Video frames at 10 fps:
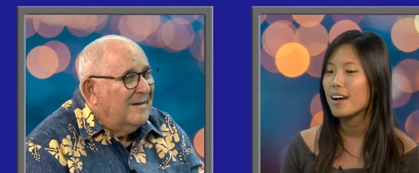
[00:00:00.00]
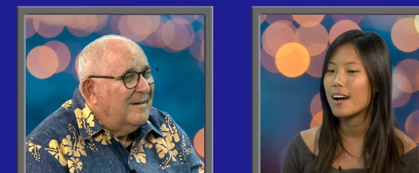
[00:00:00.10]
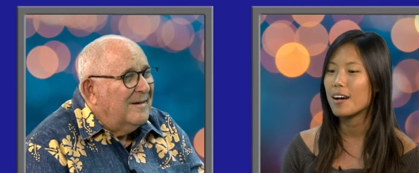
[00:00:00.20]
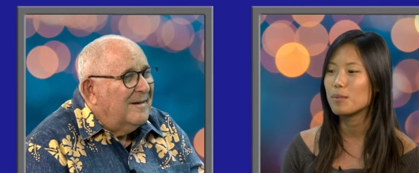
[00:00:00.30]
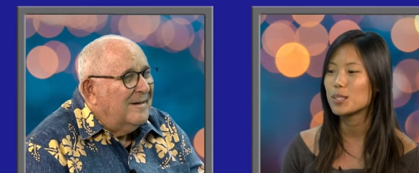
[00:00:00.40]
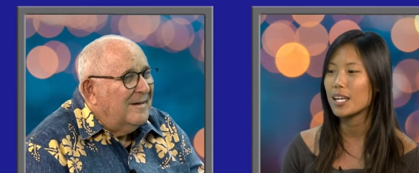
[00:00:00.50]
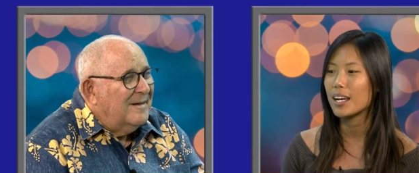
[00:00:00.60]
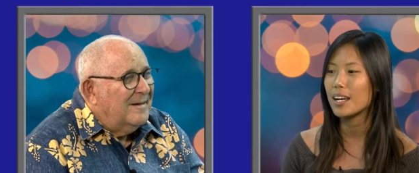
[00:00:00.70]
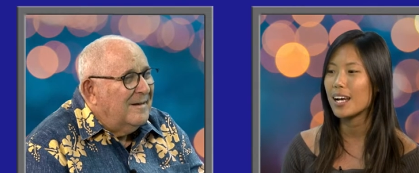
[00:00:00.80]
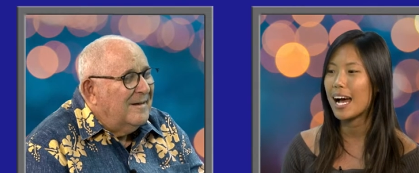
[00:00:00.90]
Speaker 1: Um, so I,
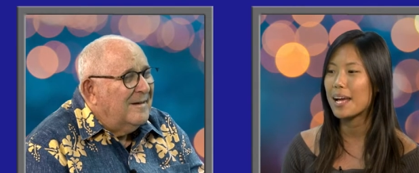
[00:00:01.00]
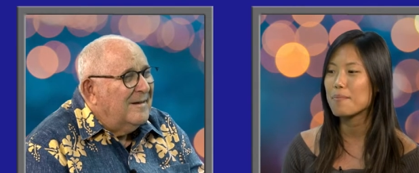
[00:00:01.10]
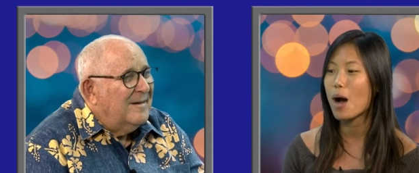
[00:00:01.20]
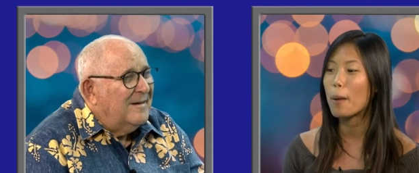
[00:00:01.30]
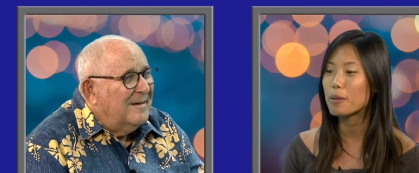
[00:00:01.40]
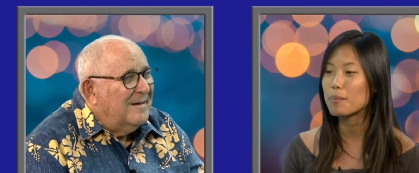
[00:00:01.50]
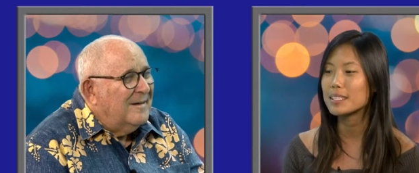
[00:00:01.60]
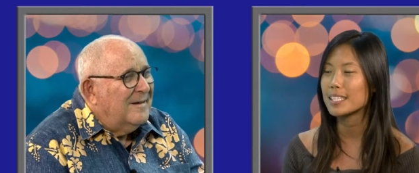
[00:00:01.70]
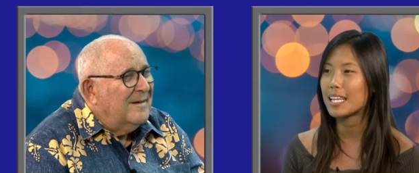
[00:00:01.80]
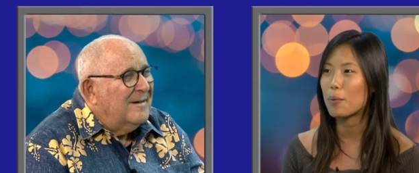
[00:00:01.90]
I'm
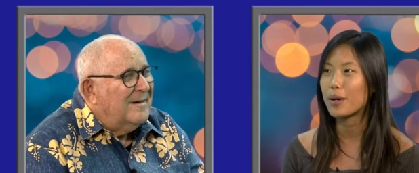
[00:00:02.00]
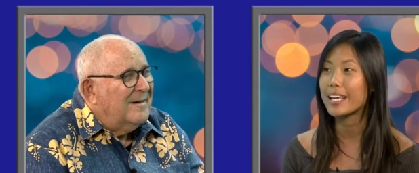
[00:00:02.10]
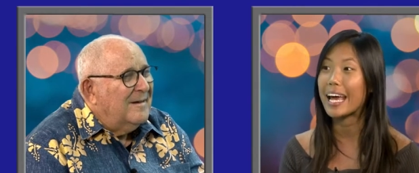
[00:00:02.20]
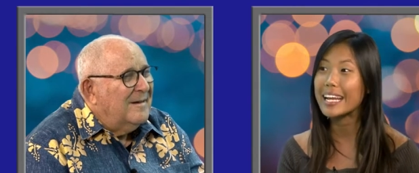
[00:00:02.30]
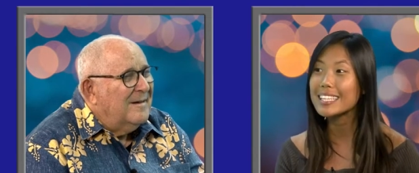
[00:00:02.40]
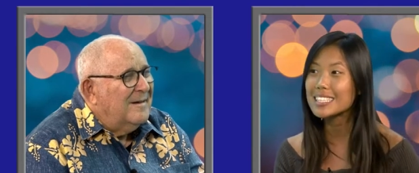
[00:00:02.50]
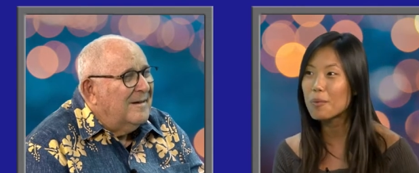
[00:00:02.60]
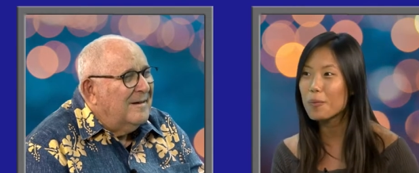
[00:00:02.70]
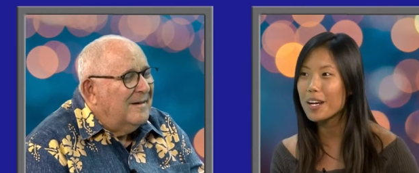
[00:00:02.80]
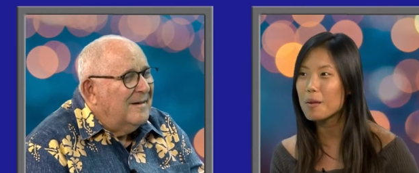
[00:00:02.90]
optimistic that we're getting
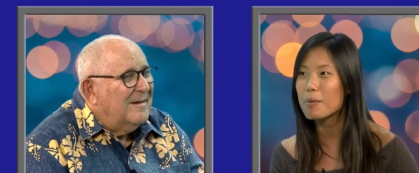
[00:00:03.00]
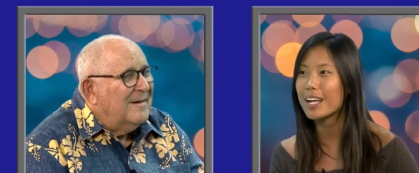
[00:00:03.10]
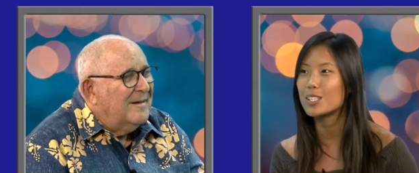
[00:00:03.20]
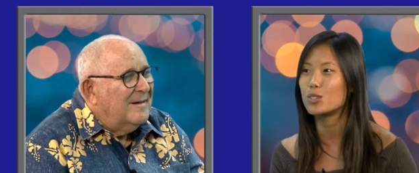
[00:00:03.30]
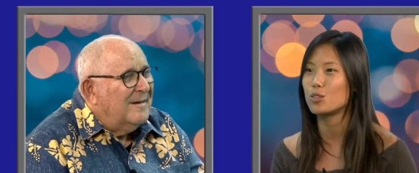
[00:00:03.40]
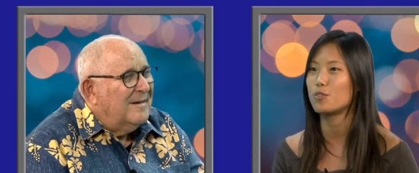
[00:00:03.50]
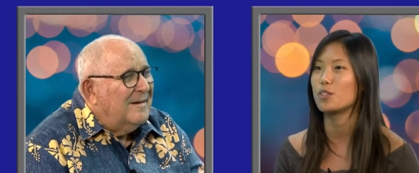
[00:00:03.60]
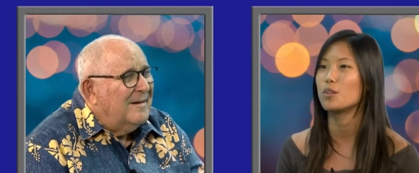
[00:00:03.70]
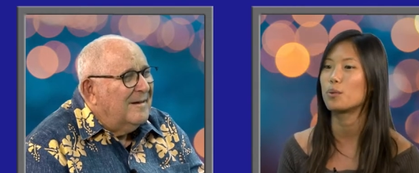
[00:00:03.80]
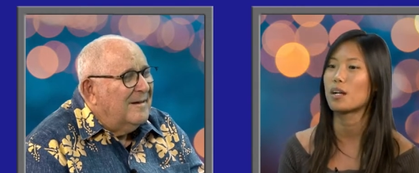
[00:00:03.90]
somewhere, but I do
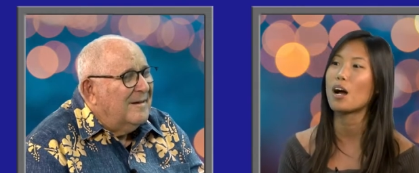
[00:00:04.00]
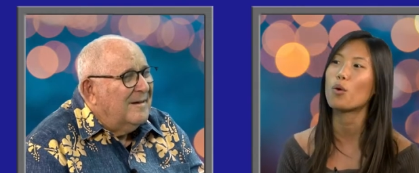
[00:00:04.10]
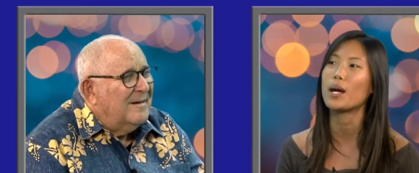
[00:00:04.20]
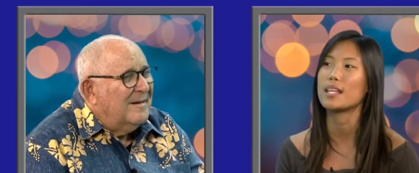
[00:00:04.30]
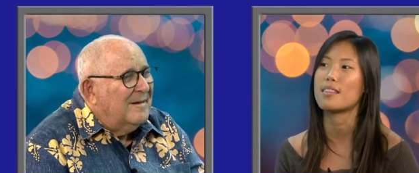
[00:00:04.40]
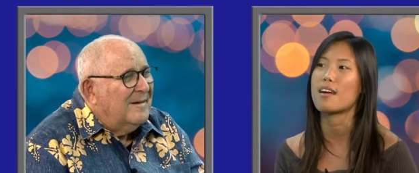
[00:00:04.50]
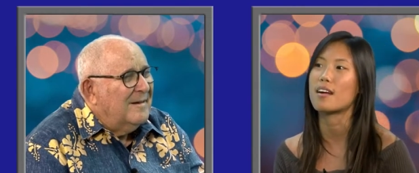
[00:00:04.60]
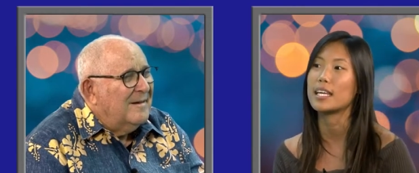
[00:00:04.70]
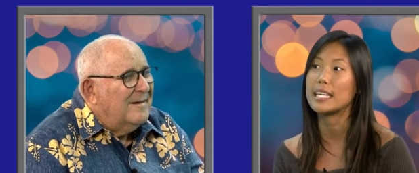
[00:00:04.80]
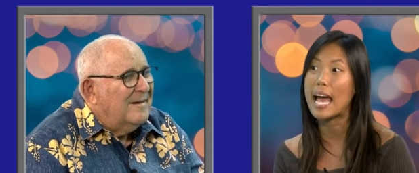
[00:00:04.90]
feel we're not quite
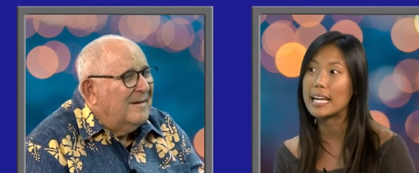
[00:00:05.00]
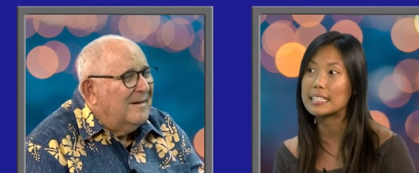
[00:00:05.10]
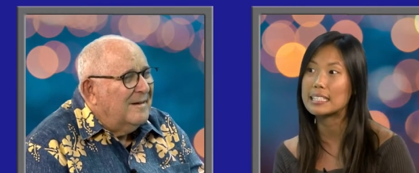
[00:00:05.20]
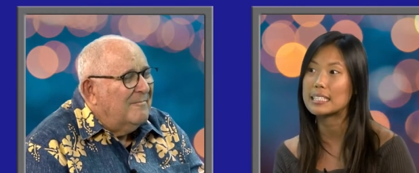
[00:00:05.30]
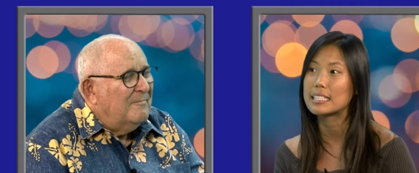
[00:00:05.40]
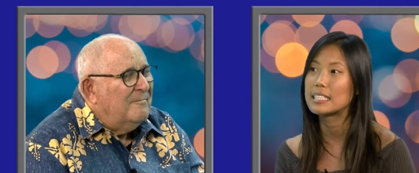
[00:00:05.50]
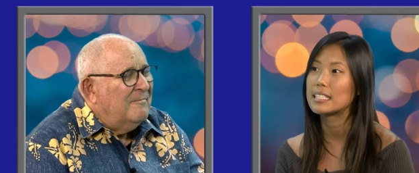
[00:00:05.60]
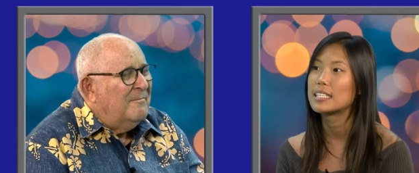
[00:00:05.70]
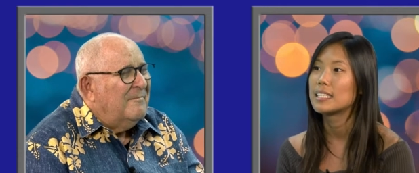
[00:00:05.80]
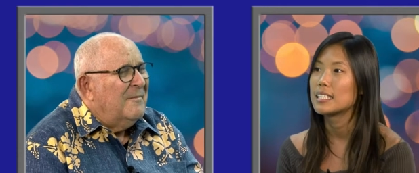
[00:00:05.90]
there yet.
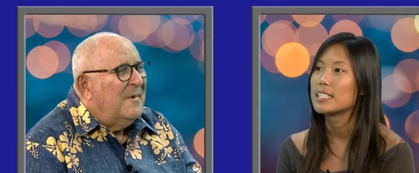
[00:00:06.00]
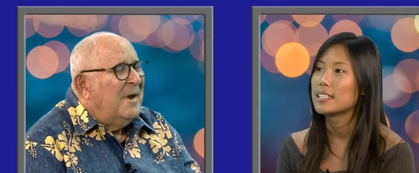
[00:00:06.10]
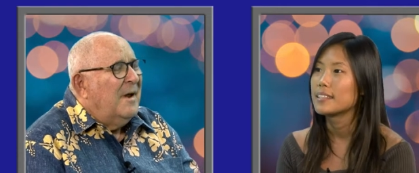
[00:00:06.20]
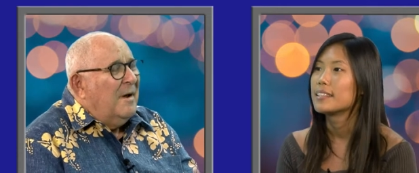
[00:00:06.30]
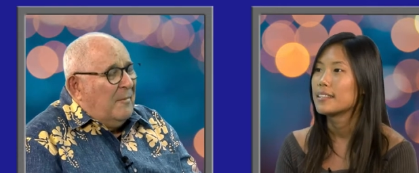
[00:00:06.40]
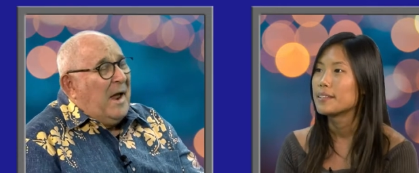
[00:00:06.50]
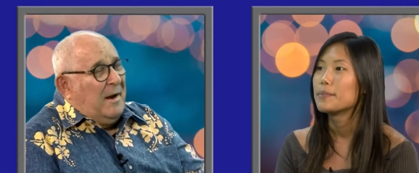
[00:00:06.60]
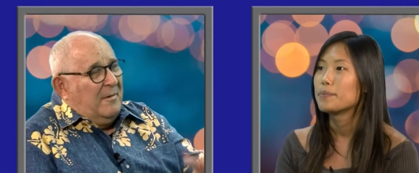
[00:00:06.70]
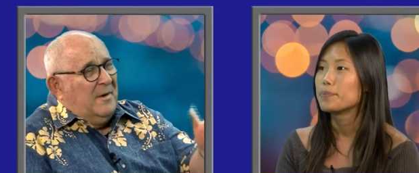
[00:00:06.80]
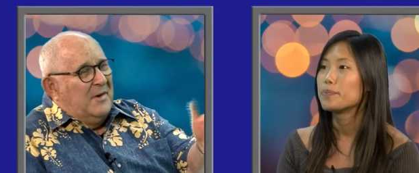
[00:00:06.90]
Speaker 2: Mm.
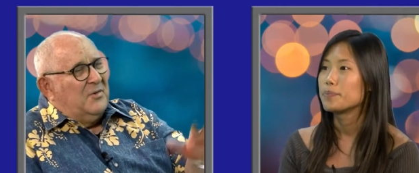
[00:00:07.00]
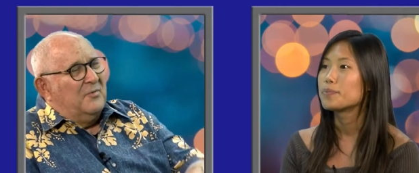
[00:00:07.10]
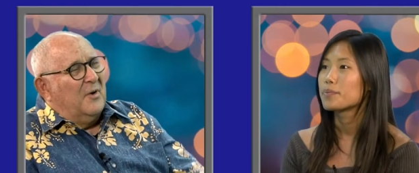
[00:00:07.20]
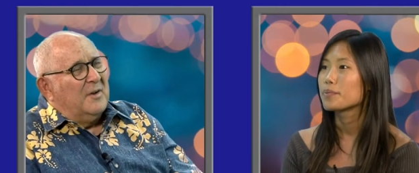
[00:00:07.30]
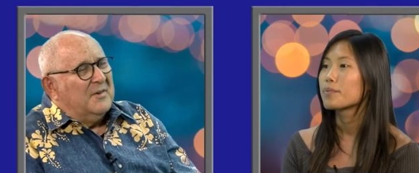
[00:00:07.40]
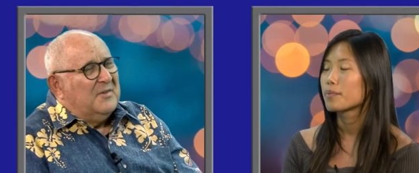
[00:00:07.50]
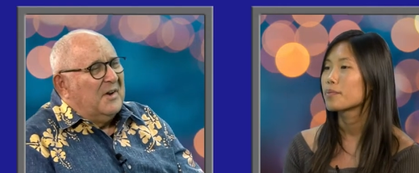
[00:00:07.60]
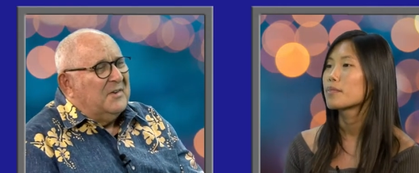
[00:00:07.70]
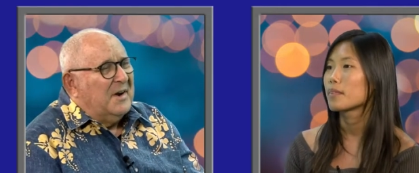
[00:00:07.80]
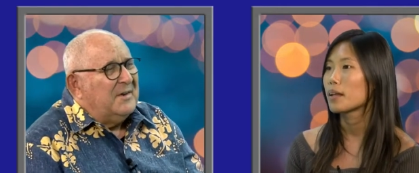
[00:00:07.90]
And as your father
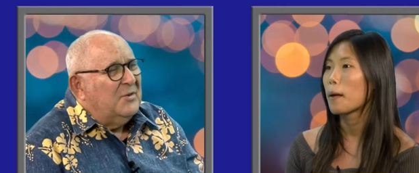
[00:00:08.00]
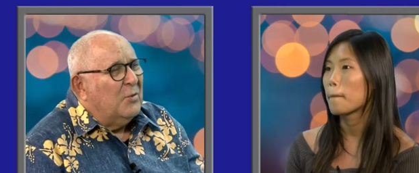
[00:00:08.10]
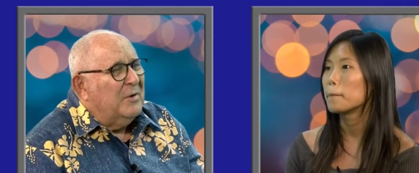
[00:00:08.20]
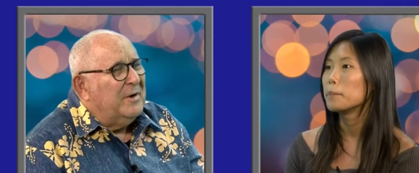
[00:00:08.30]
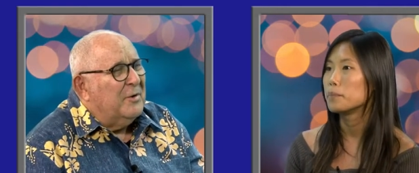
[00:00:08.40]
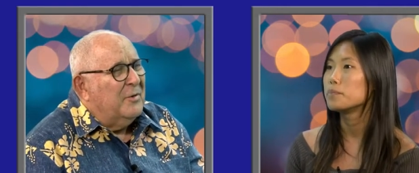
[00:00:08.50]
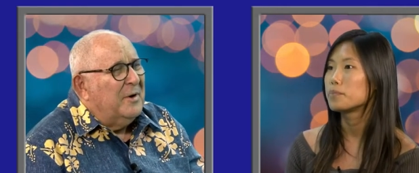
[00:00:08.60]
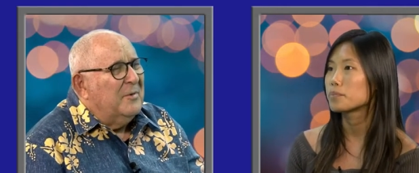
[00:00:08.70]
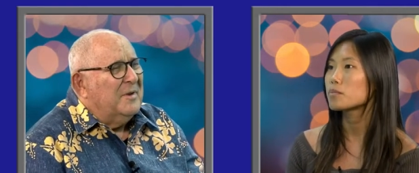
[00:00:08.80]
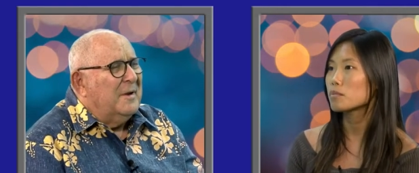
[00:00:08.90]
says, and I totally
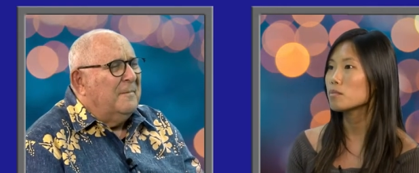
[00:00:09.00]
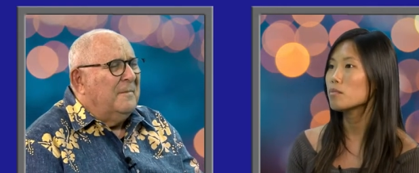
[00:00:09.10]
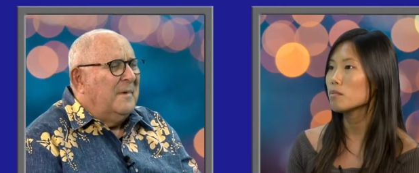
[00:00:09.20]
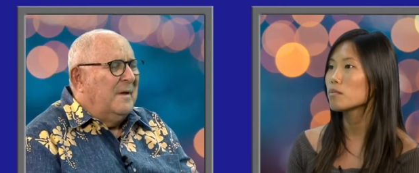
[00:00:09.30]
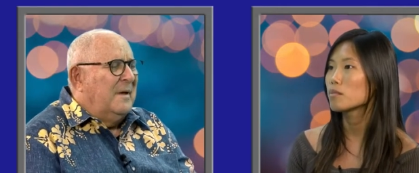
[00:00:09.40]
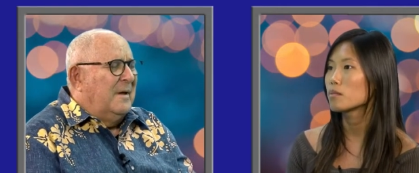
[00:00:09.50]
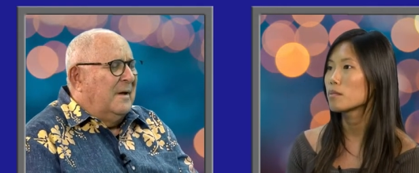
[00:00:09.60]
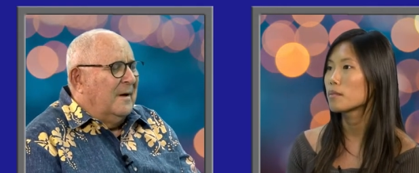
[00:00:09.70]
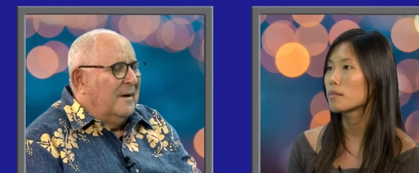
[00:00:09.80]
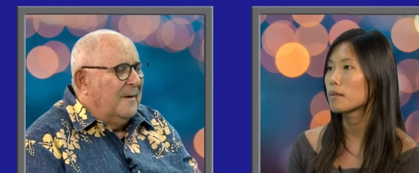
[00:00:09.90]
agree with him,
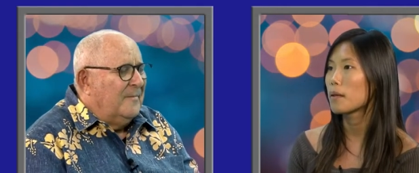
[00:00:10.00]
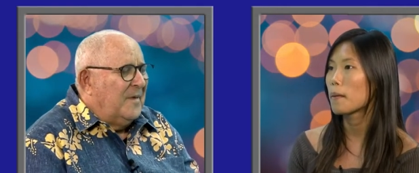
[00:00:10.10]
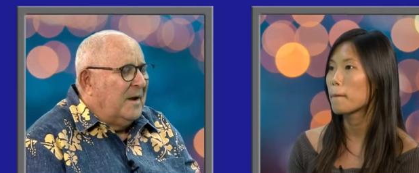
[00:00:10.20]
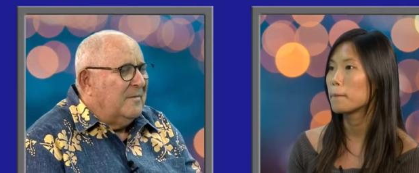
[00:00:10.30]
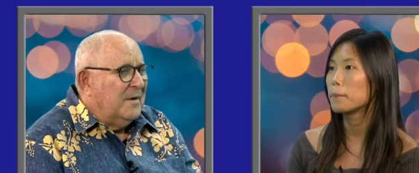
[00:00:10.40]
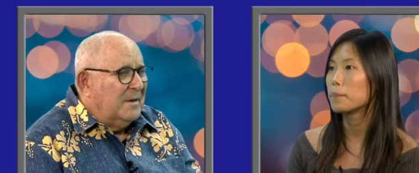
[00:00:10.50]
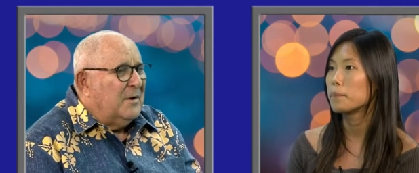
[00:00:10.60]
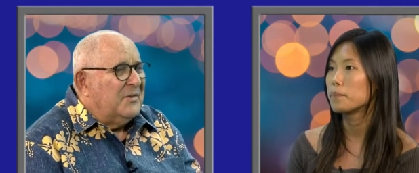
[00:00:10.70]
um, that a little